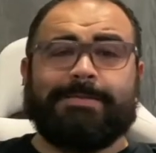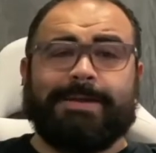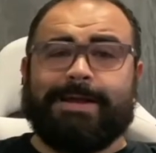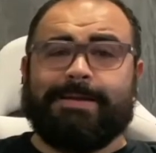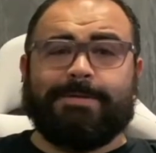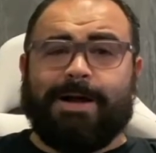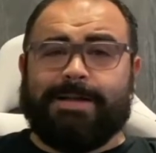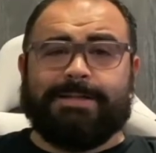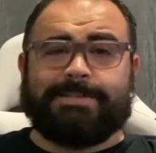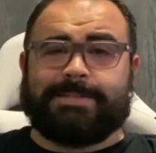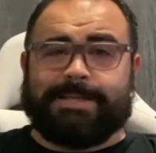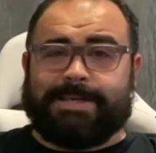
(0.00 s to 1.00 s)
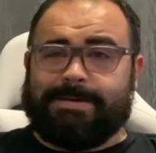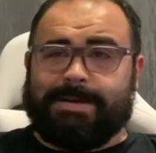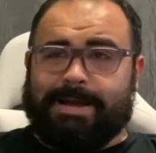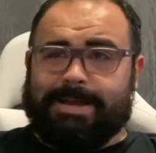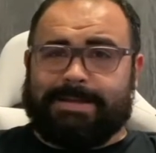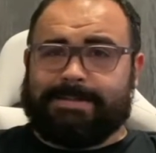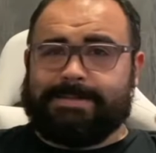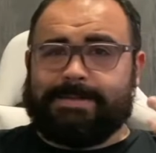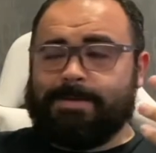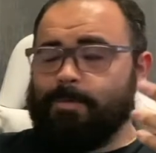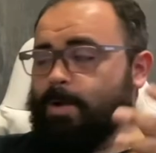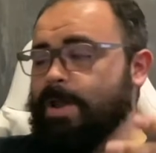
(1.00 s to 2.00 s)
I, honestly, I, it's
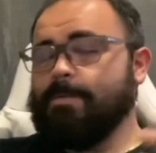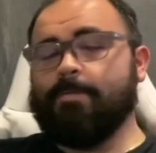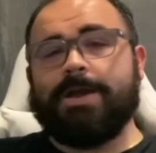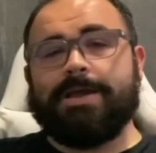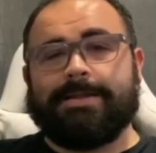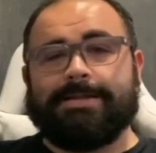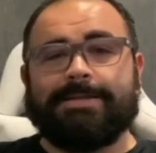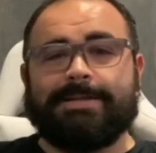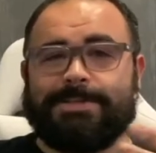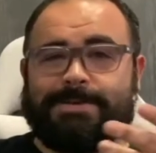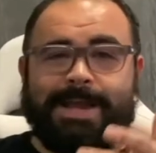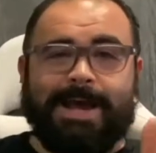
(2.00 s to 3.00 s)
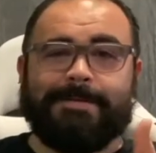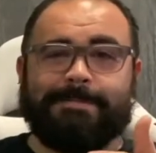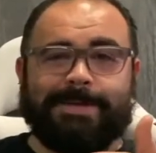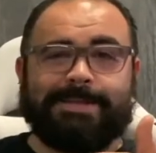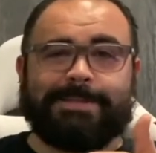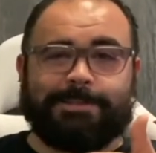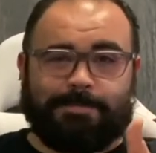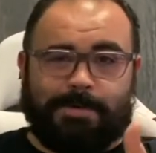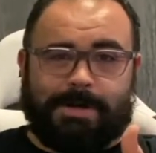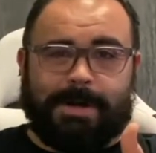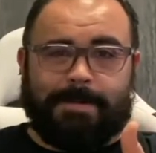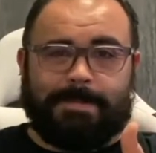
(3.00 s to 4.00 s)
a win-win. You gotta pick this
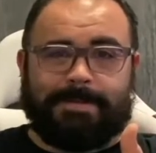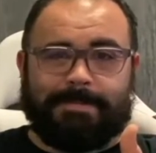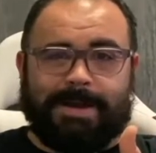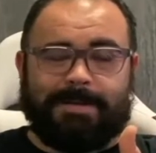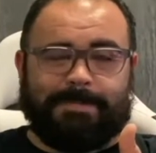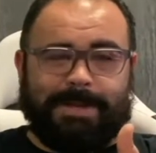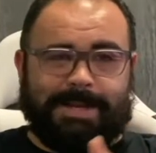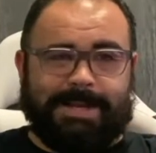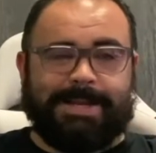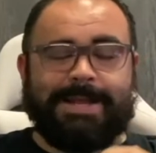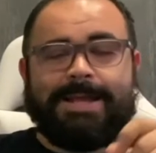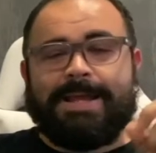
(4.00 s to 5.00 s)
book up, in my opinion.